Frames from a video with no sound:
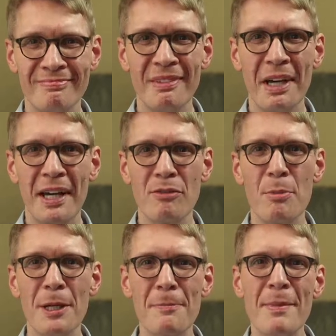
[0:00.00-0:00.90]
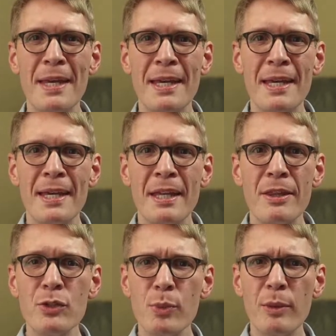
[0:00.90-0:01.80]
Hi, everybody.
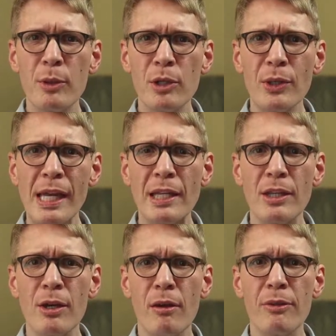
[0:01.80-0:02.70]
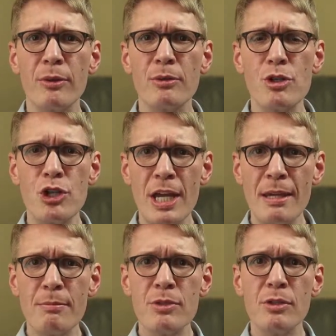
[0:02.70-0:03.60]
This week we're looking at the author
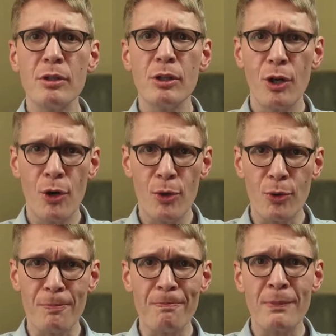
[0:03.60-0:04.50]
James Cone.